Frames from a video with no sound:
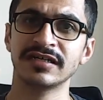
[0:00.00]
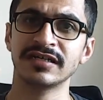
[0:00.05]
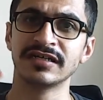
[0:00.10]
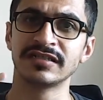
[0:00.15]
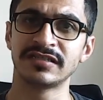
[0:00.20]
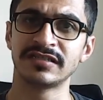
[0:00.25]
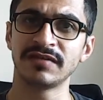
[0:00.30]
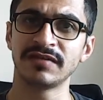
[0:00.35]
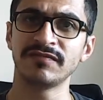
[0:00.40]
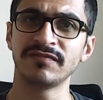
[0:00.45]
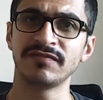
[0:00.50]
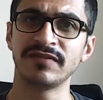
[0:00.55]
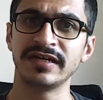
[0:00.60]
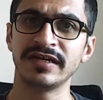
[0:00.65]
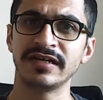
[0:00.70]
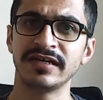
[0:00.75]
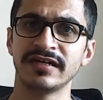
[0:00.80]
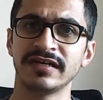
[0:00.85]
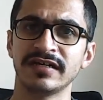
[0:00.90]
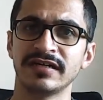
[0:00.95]

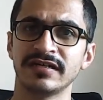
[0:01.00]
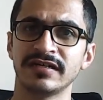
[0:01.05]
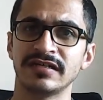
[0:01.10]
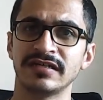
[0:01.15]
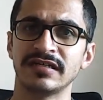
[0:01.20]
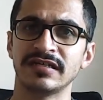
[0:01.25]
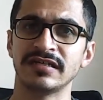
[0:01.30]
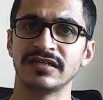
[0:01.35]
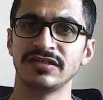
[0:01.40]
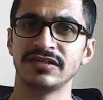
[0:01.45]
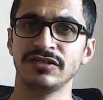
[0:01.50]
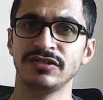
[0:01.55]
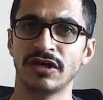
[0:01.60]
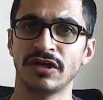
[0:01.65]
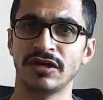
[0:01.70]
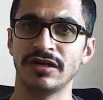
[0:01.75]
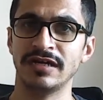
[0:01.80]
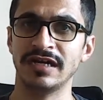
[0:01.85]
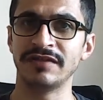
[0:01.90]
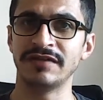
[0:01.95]
Somewhere
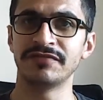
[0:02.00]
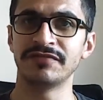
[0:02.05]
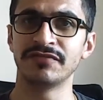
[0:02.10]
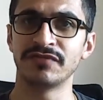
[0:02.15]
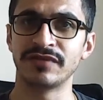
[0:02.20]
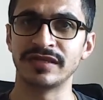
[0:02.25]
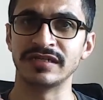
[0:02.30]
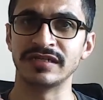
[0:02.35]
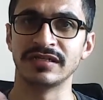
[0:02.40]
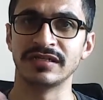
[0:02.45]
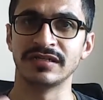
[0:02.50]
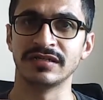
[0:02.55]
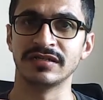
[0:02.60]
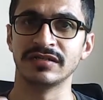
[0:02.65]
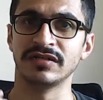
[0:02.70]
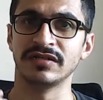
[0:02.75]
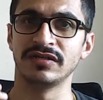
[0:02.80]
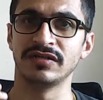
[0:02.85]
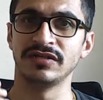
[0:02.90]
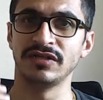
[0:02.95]
your loved one,
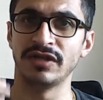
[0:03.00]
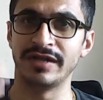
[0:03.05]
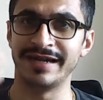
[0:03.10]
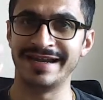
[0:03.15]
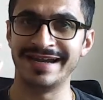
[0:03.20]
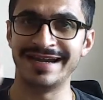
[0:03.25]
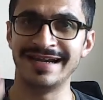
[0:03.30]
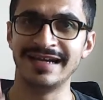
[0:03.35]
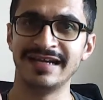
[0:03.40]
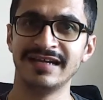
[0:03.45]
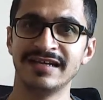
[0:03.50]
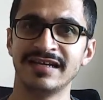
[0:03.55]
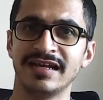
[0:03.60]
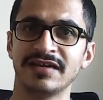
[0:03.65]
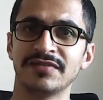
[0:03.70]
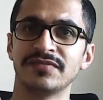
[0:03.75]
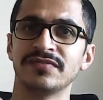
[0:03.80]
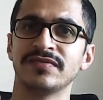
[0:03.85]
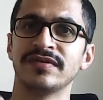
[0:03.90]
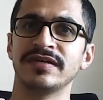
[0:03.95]
your elder
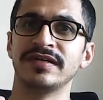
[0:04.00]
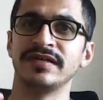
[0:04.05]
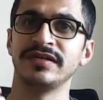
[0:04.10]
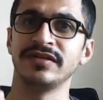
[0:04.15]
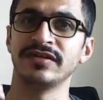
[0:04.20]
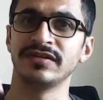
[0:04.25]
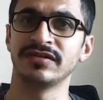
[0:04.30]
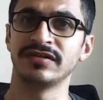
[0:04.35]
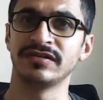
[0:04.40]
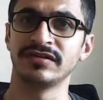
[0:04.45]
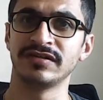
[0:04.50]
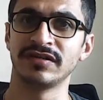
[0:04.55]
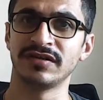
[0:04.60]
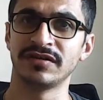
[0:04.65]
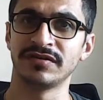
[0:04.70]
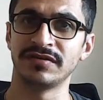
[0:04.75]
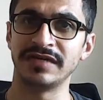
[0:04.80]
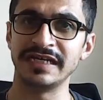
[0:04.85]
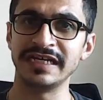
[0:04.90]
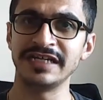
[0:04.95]
loved one,
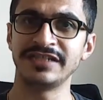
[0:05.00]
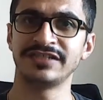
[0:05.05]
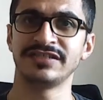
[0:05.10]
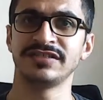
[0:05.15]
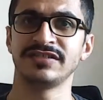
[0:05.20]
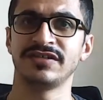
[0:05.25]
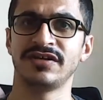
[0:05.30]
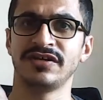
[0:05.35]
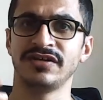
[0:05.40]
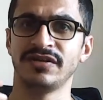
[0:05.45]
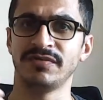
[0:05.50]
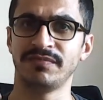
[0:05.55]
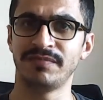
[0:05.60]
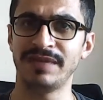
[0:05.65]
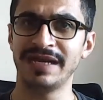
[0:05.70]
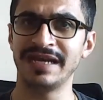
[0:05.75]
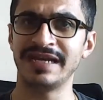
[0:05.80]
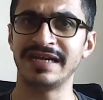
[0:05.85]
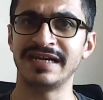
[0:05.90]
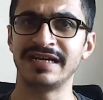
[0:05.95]
your teacher or your
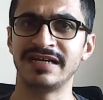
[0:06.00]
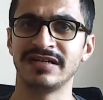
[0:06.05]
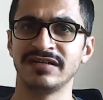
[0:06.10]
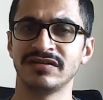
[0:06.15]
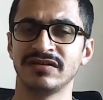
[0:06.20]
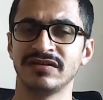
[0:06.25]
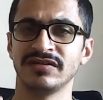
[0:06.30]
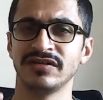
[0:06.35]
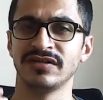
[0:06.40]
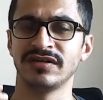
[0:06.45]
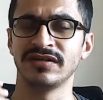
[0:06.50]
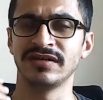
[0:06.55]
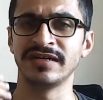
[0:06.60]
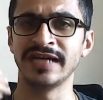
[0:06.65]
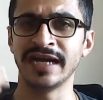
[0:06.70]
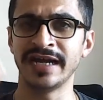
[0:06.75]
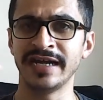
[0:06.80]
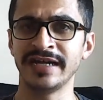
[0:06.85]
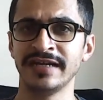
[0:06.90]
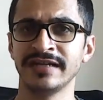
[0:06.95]
parent or your
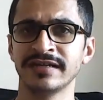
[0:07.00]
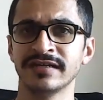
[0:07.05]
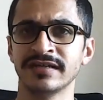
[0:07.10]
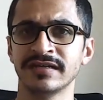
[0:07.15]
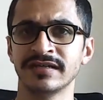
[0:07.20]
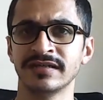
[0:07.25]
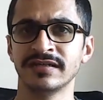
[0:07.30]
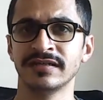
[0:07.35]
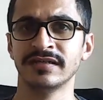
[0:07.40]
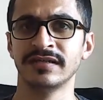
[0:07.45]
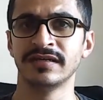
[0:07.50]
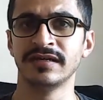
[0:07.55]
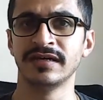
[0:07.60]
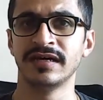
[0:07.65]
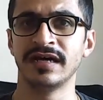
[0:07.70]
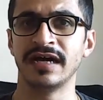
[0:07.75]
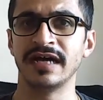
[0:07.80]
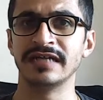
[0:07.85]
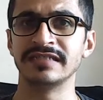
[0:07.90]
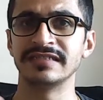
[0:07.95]
guide
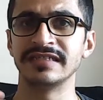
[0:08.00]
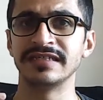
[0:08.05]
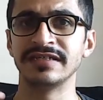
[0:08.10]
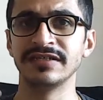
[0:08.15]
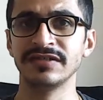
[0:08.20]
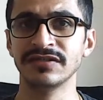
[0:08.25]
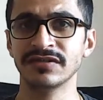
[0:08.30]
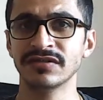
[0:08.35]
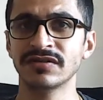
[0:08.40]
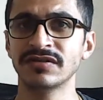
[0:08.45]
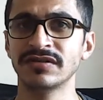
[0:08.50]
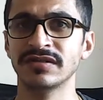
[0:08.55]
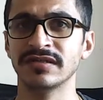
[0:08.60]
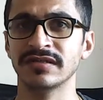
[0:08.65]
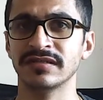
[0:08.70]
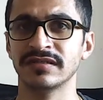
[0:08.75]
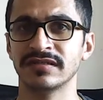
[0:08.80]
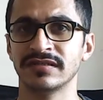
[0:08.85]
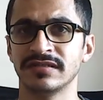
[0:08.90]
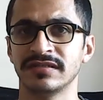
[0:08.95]
has
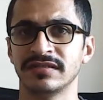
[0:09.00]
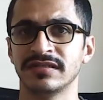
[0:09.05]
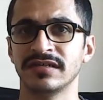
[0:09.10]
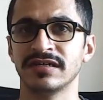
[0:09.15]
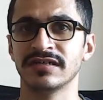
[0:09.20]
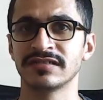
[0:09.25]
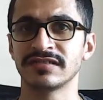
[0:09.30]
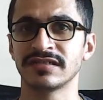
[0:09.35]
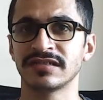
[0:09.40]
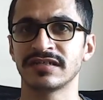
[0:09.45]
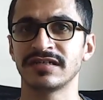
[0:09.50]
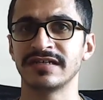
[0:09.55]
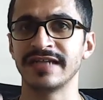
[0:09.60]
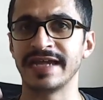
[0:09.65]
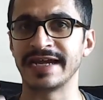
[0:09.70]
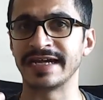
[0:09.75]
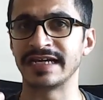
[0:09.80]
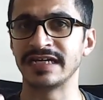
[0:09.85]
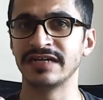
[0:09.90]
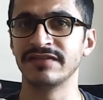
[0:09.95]
ignored a certain
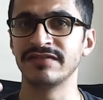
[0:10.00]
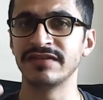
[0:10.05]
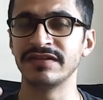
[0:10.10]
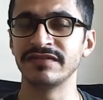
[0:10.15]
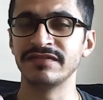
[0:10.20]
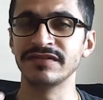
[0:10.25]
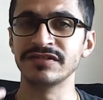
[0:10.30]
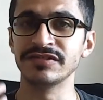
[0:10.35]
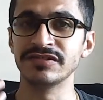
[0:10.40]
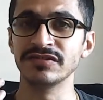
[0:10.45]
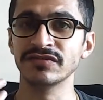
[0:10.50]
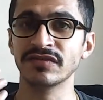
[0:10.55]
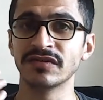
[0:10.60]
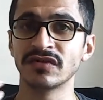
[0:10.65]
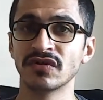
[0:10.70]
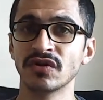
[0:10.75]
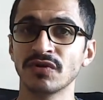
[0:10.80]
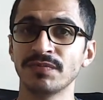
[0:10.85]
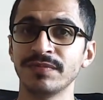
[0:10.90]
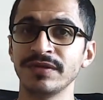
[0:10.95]
activity which you are
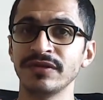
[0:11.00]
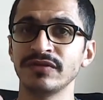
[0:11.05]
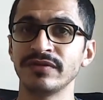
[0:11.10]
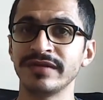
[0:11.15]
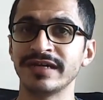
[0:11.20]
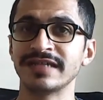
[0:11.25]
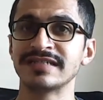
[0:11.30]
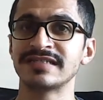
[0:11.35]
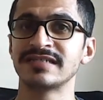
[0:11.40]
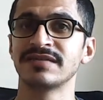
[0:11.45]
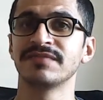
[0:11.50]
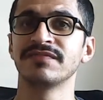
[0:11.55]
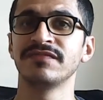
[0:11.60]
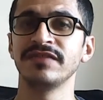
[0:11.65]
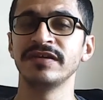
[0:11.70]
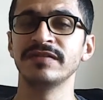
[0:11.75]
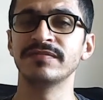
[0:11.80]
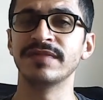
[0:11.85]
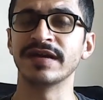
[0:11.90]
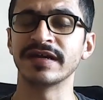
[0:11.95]
hoping to get some
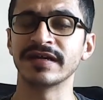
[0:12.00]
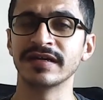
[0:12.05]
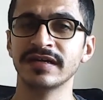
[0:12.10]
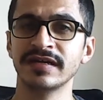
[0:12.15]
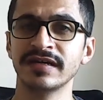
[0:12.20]
feedback.